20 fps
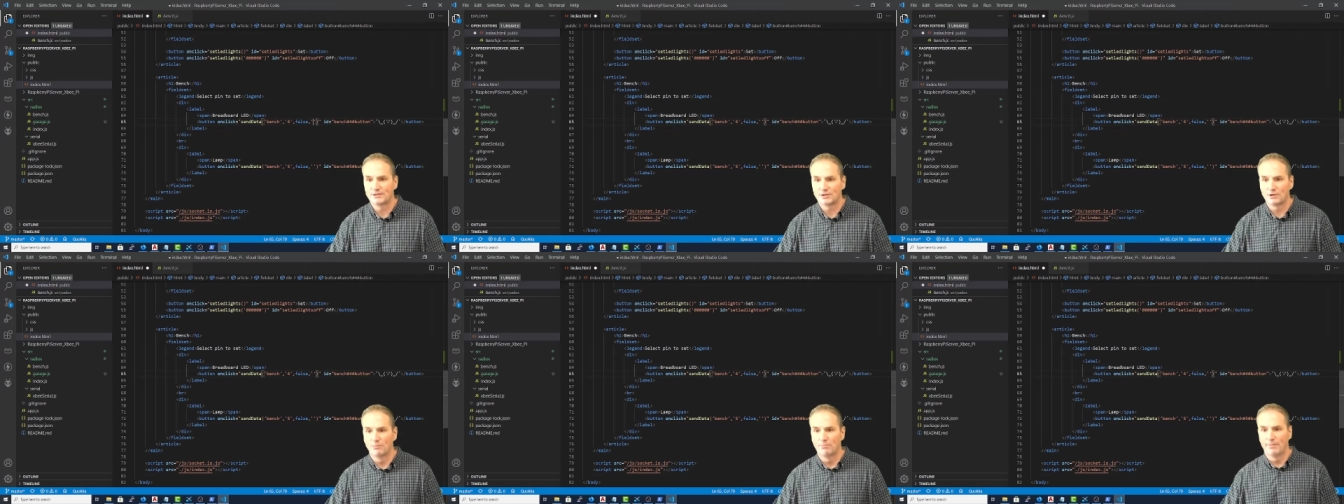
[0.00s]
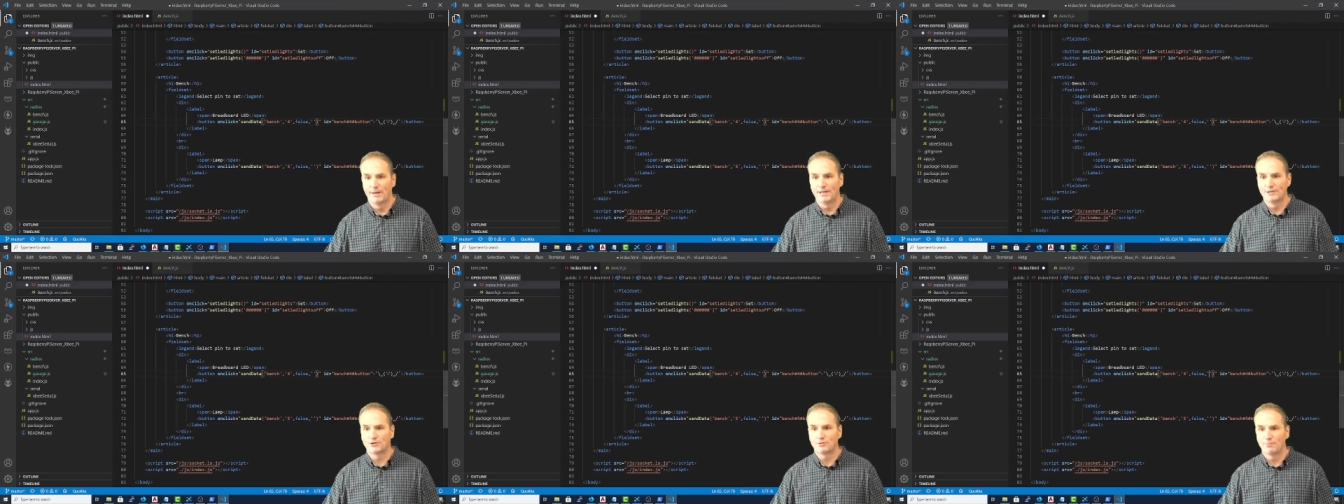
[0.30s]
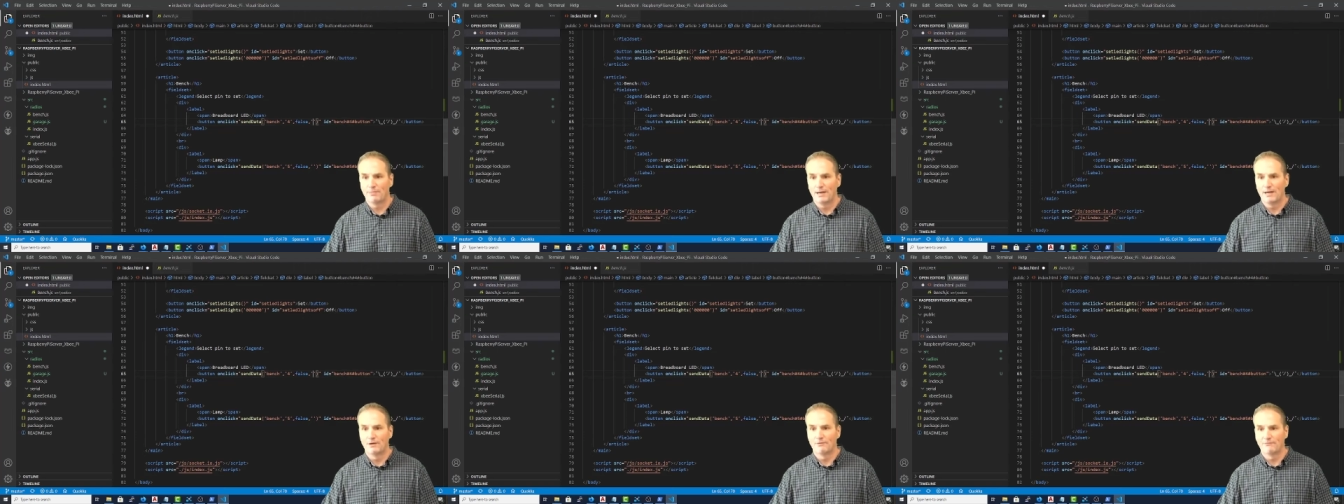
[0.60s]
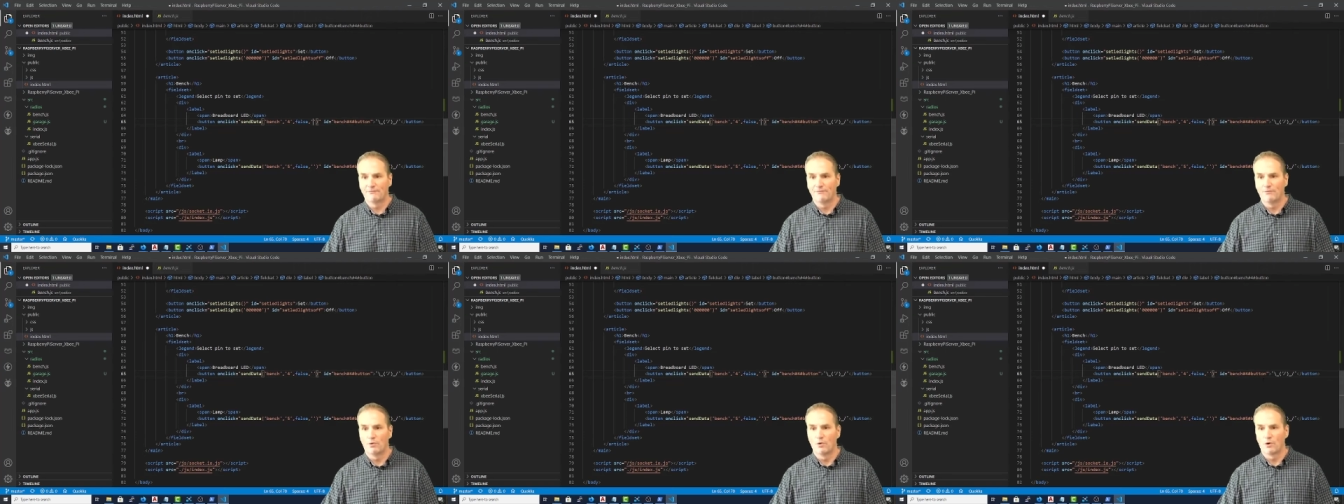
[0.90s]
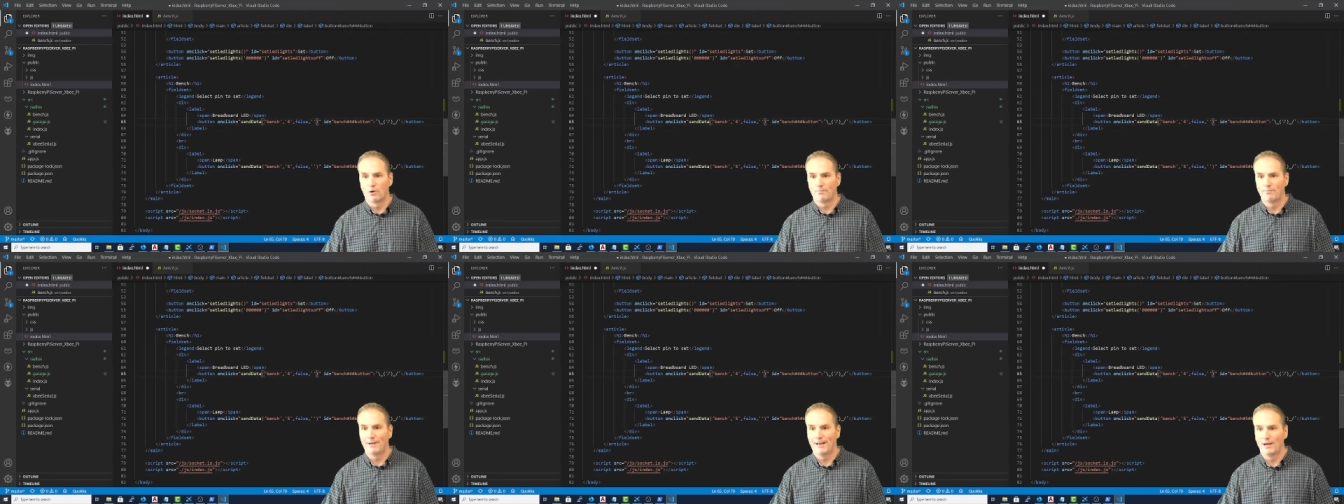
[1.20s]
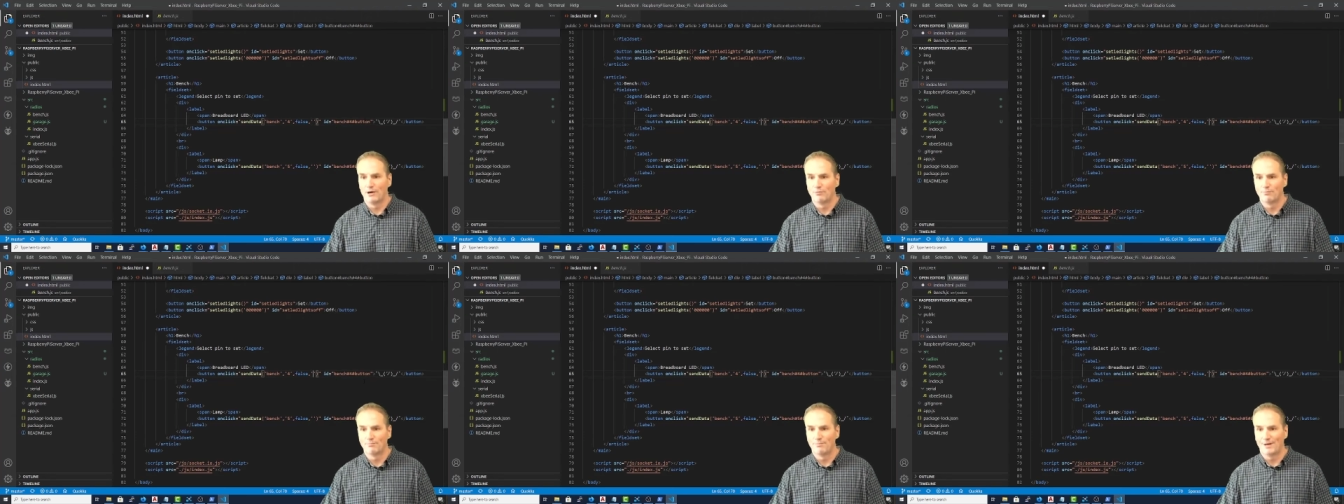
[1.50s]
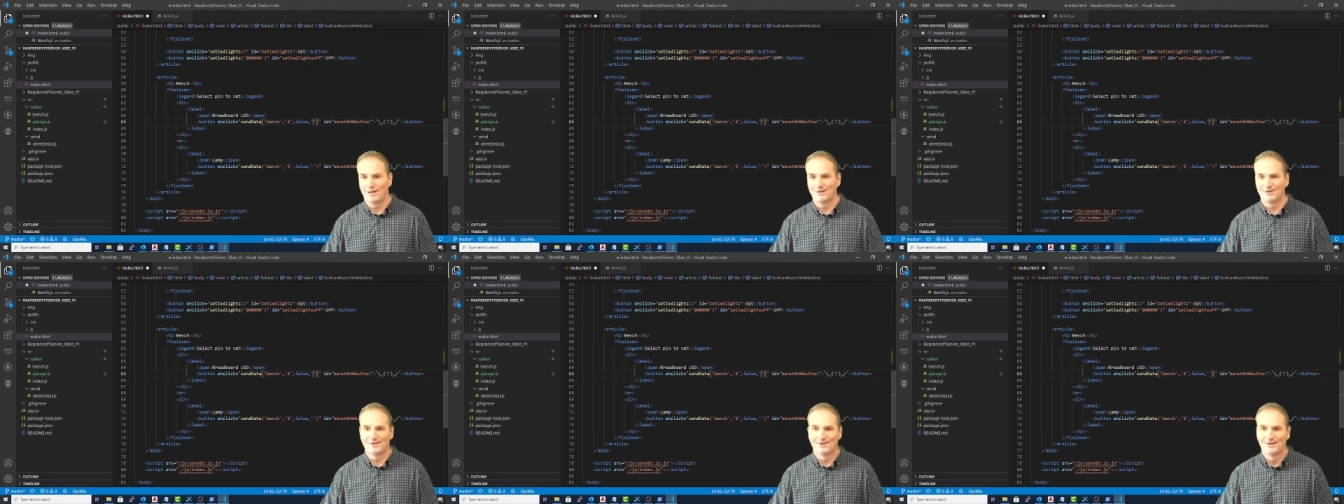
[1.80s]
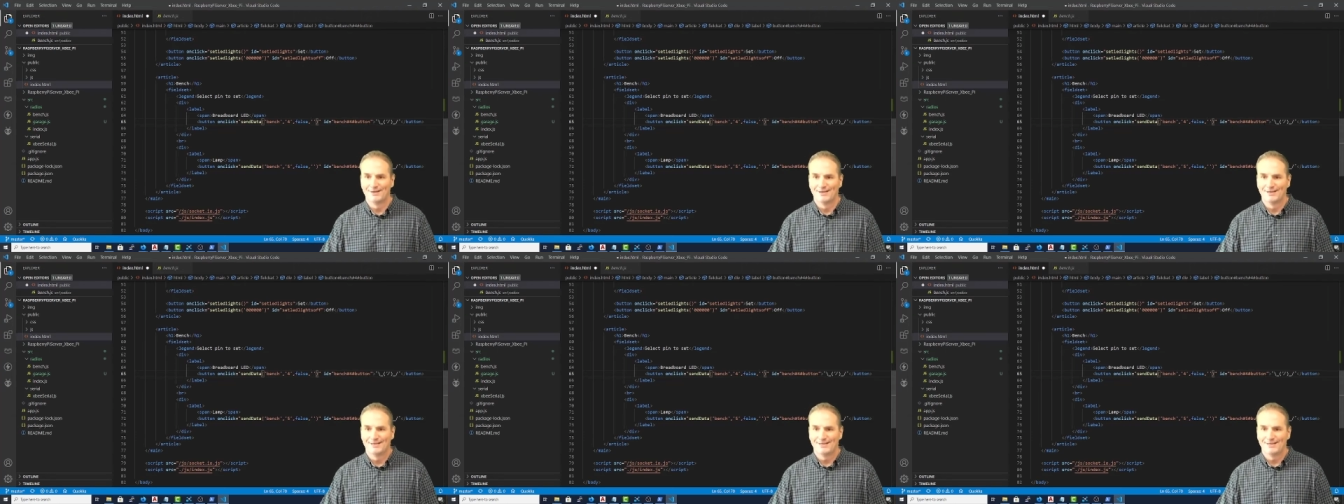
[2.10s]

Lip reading: So bench #4 #button.